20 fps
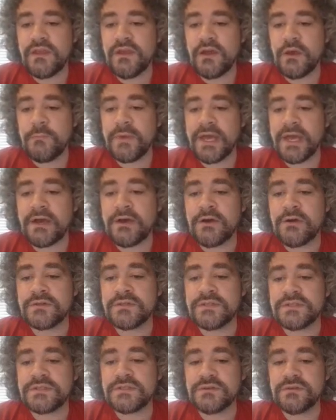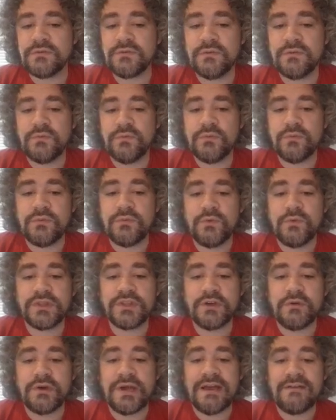about what
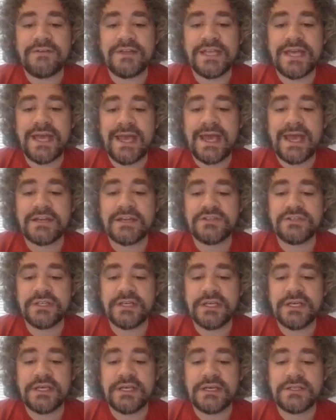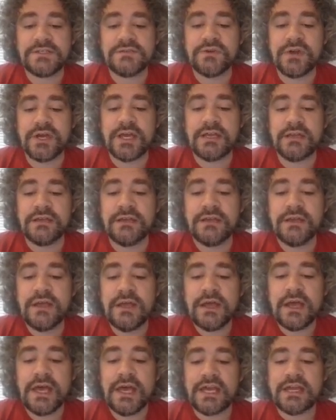the gravity actually is, right?
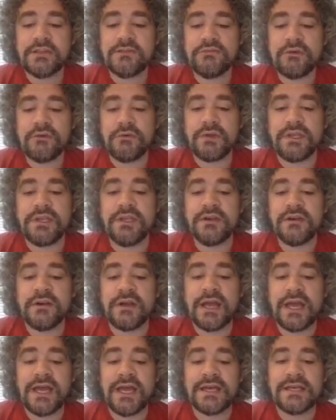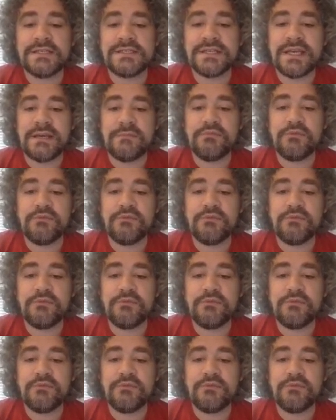I could throw in here as a